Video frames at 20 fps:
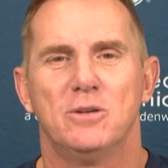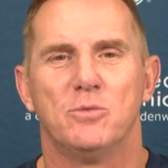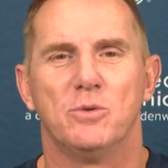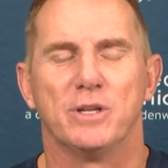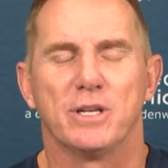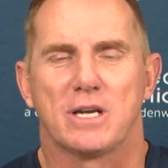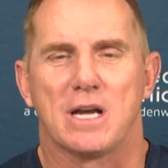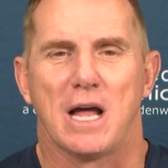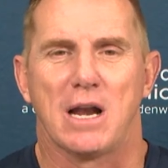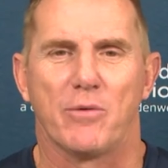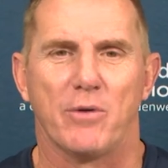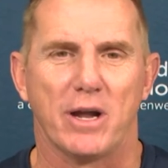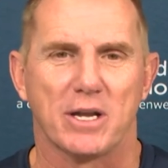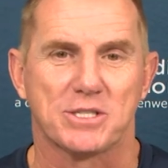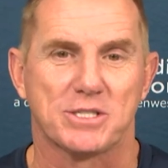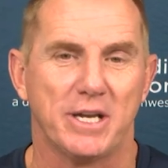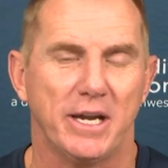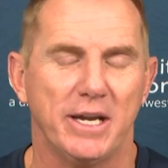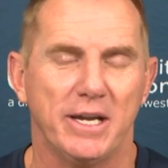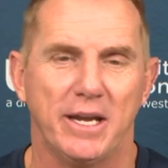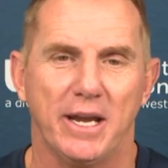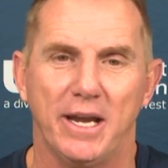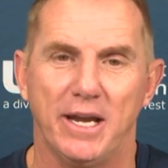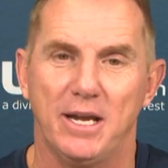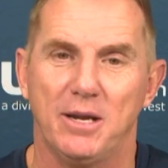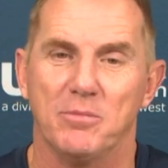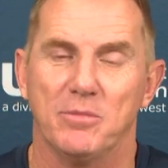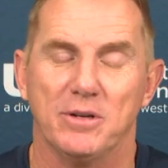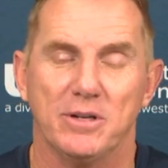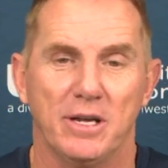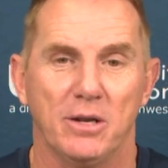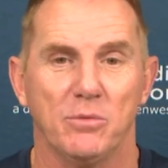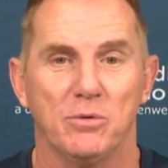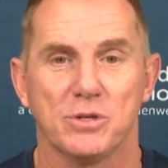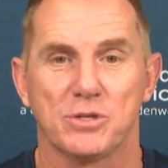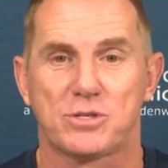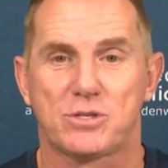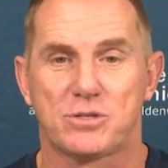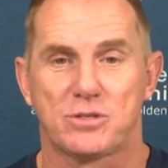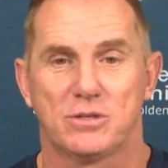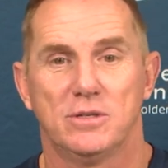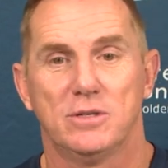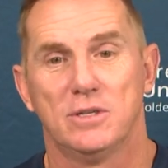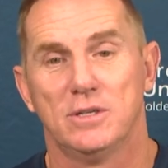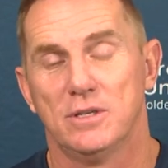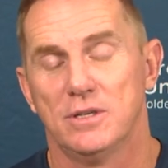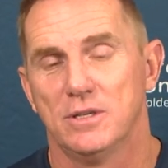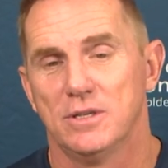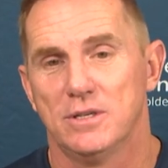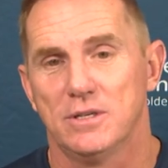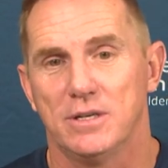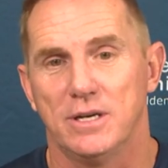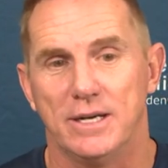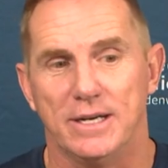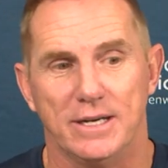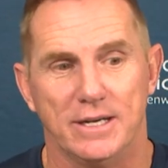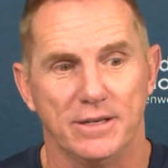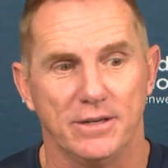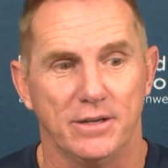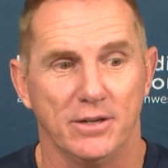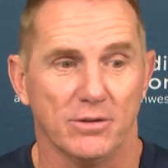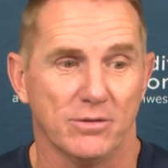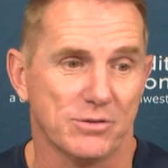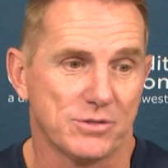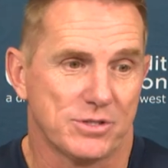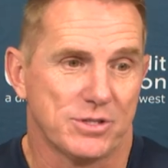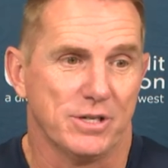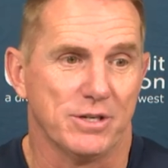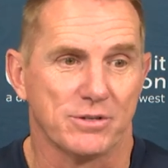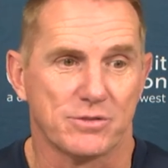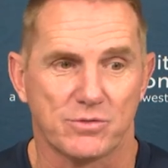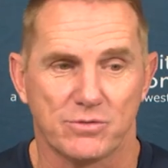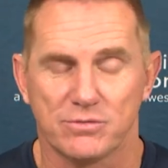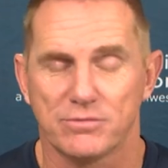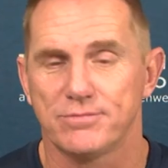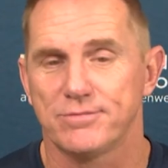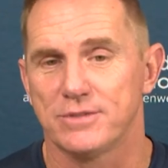with the Colorado State game, and it was, you know, it was